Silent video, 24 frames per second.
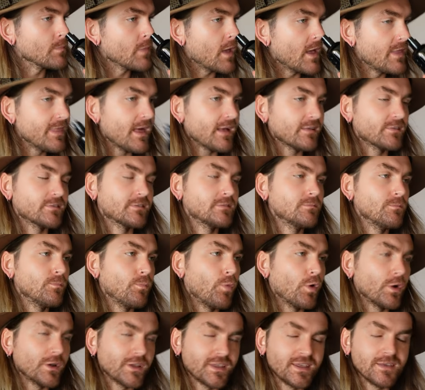And that's
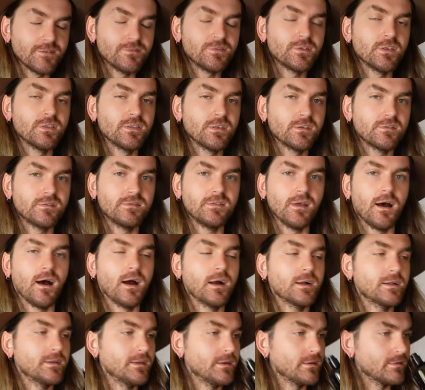what gives it this
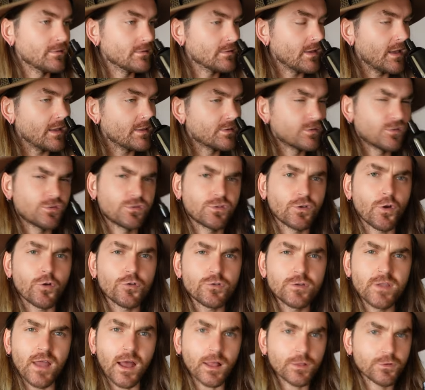darkness. It's so
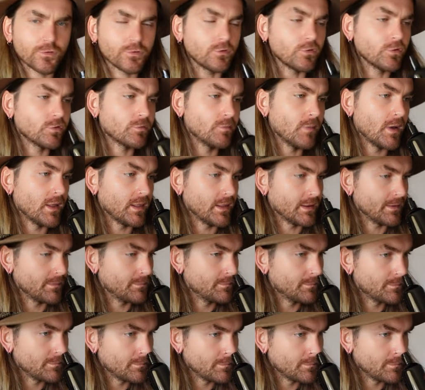natural smelling.